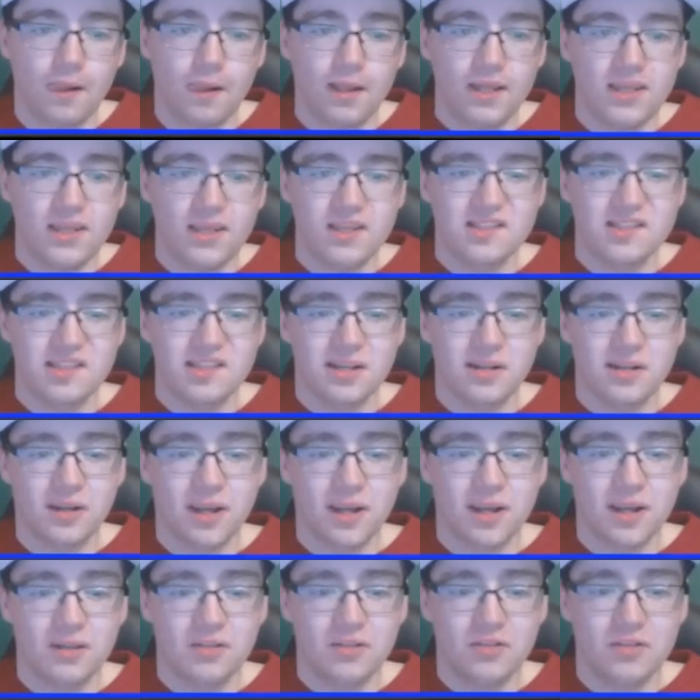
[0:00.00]
And yes, I know
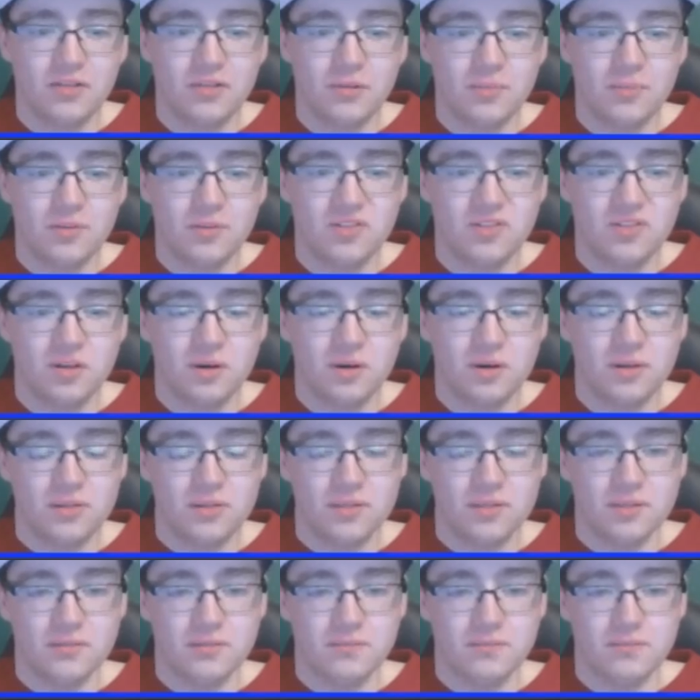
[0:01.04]
how to do a boost
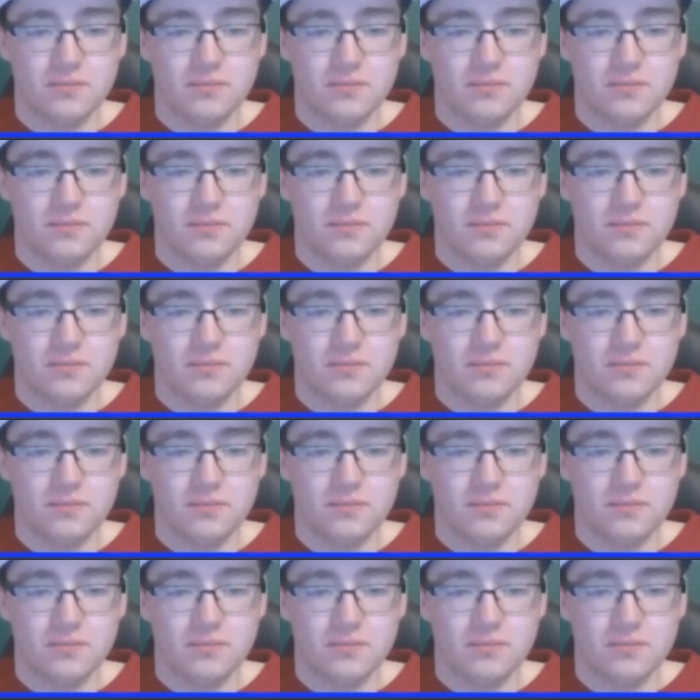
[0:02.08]
dart.